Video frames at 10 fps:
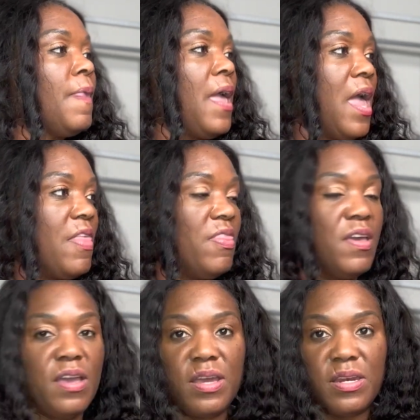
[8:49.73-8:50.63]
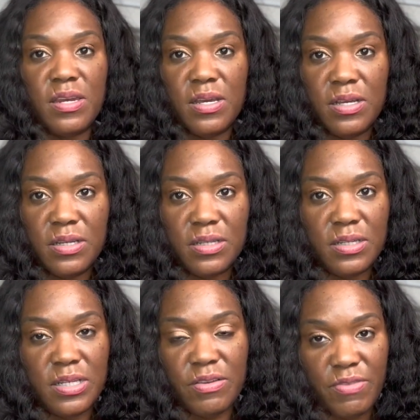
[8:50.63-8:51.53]
and then
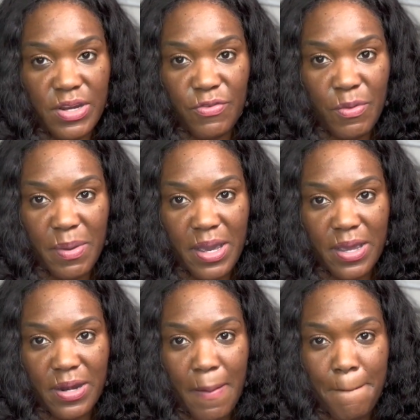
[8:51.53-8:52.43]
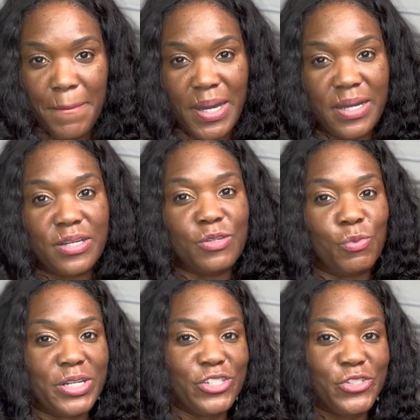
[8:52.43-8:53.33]
get ready for bed. But
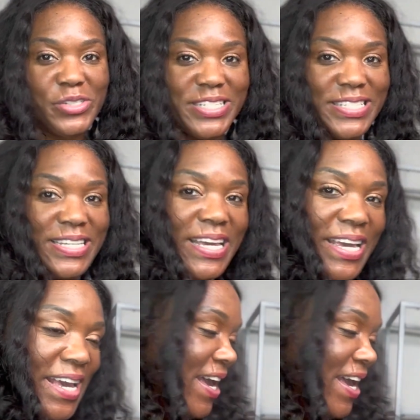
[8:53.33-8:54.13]
wanted you to see